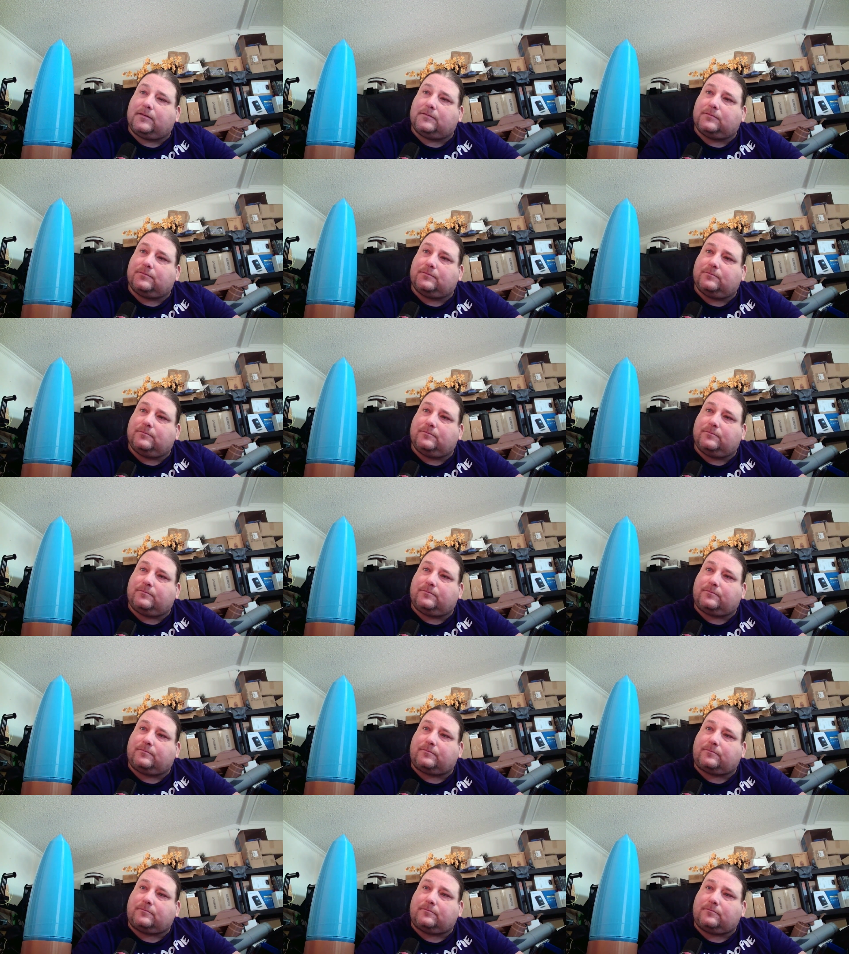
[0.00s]

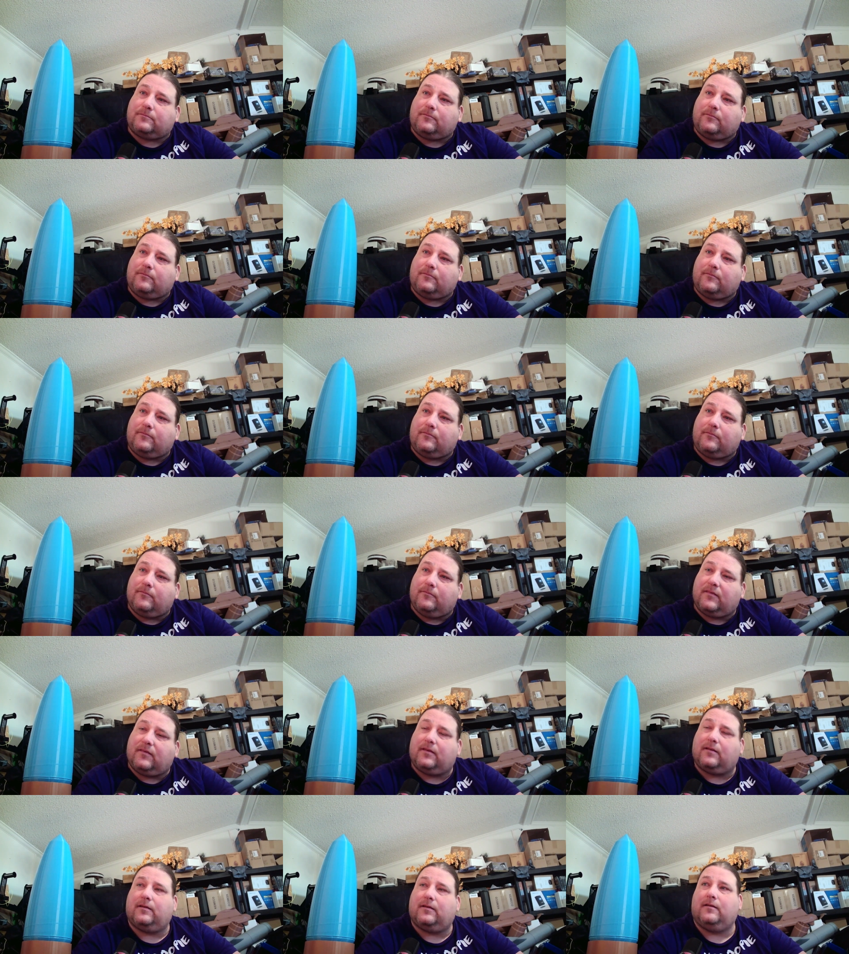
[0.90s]

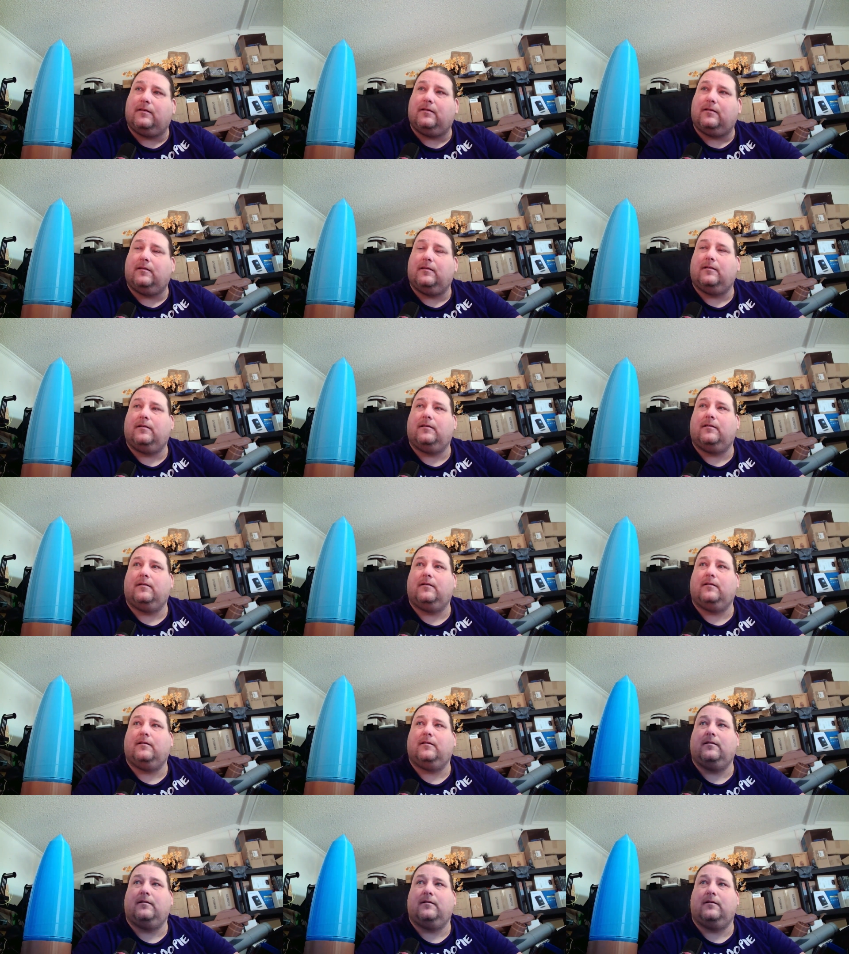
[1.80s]

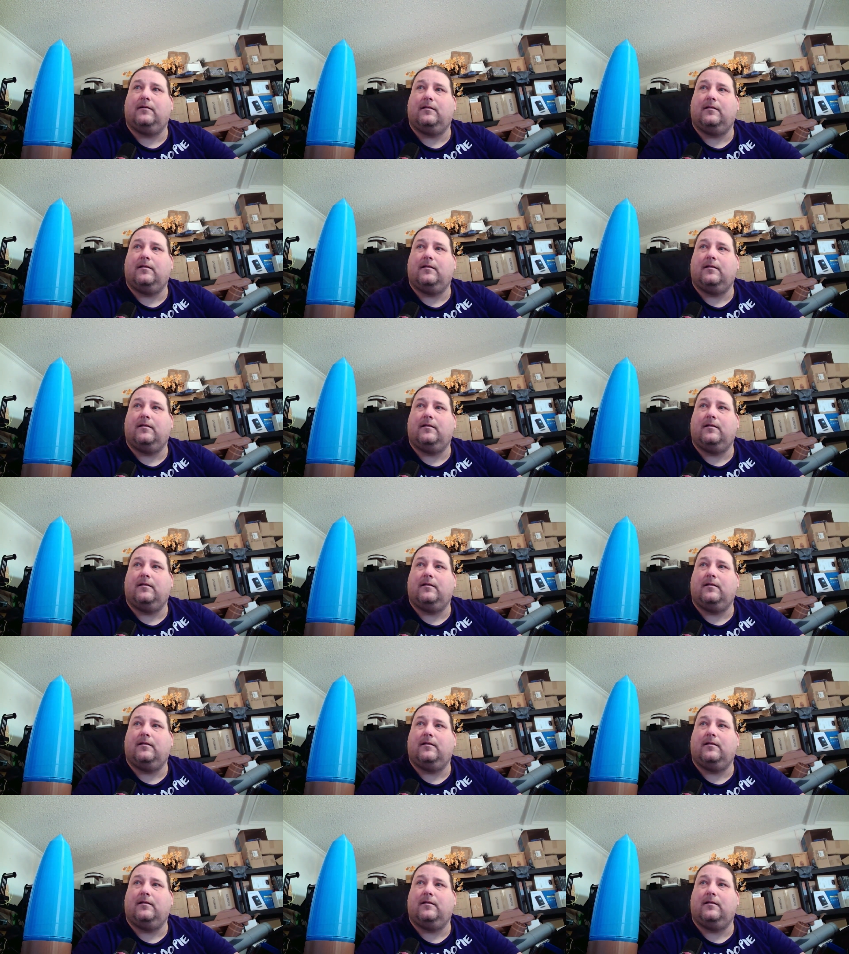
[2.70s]
(no one is talking)